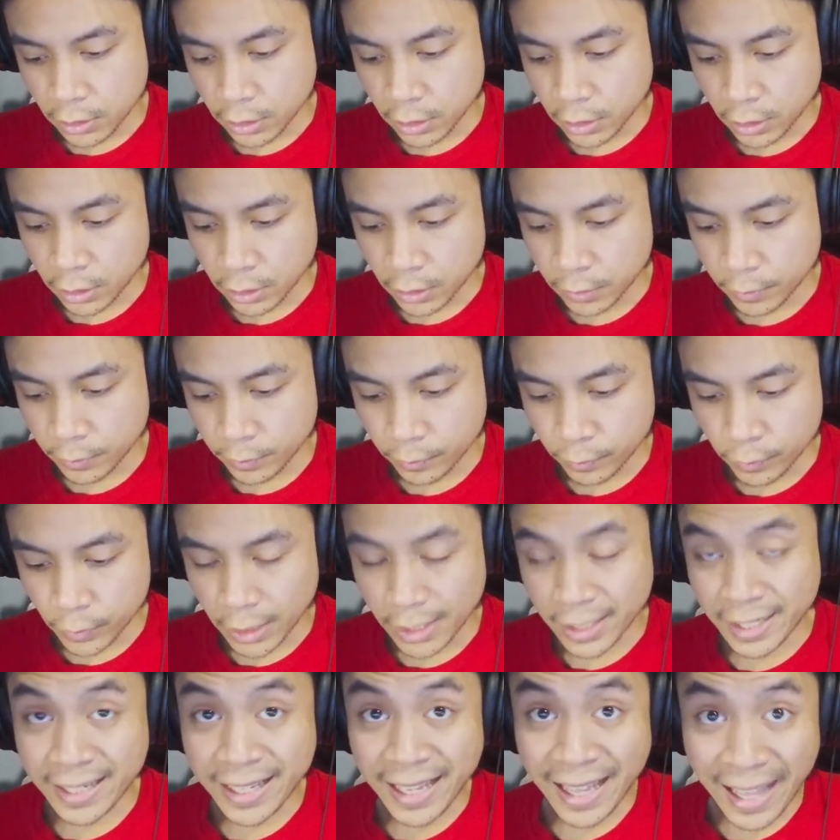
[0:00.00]

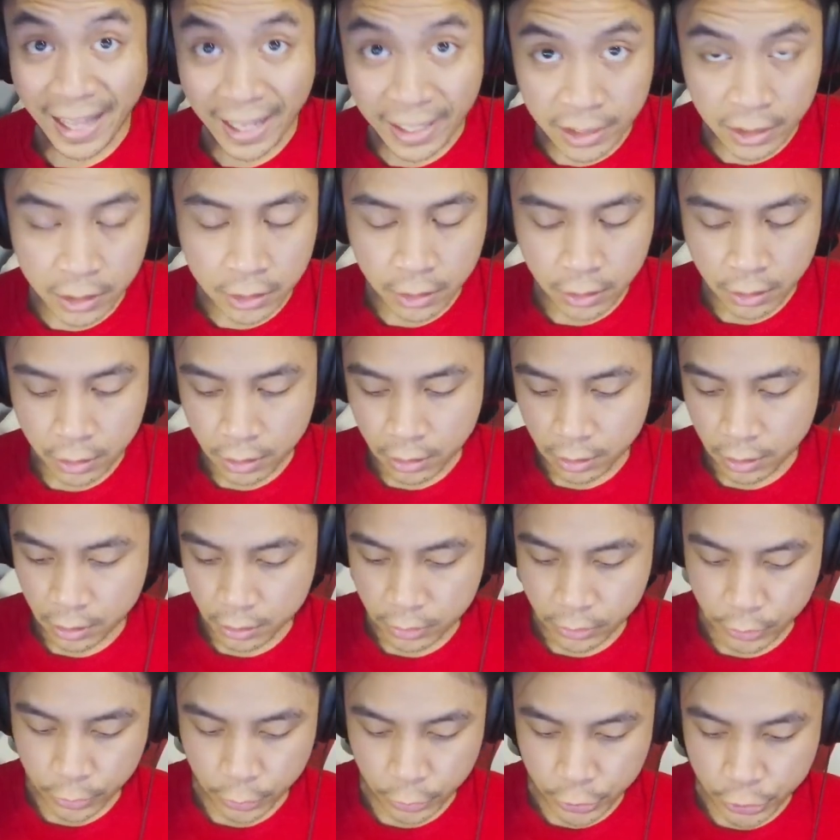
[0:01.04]
again,
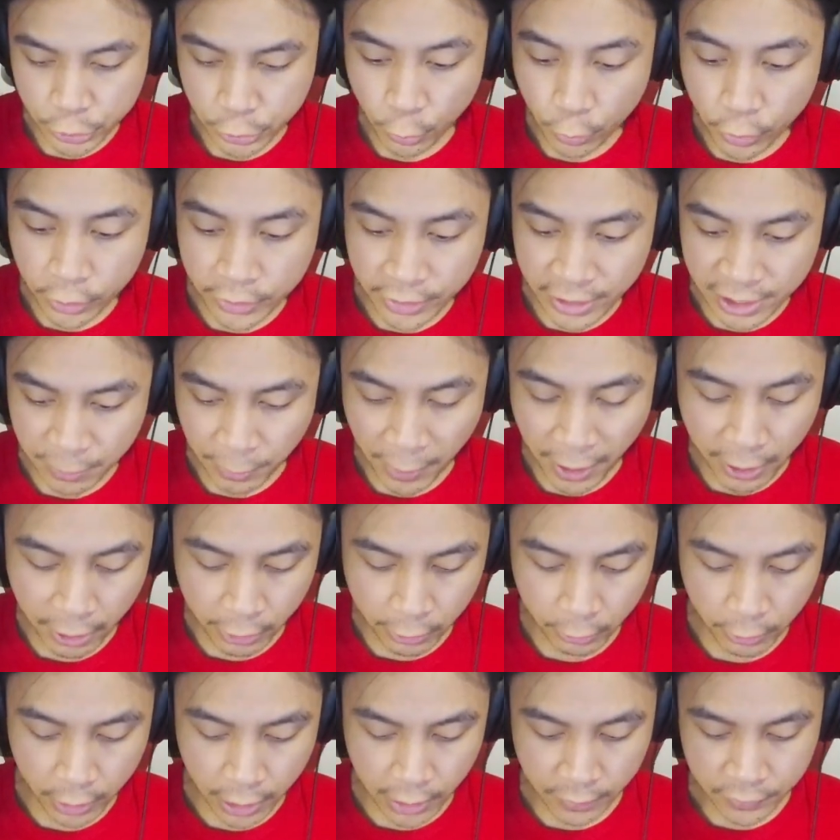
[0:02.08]
to shorten these
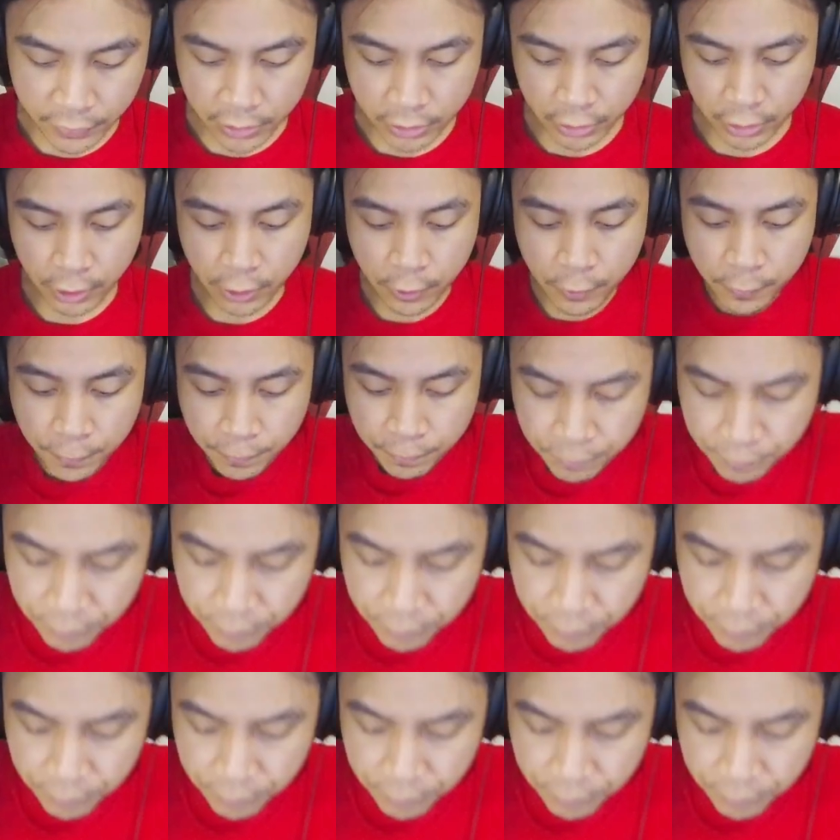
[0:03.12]
paragraphs. You know,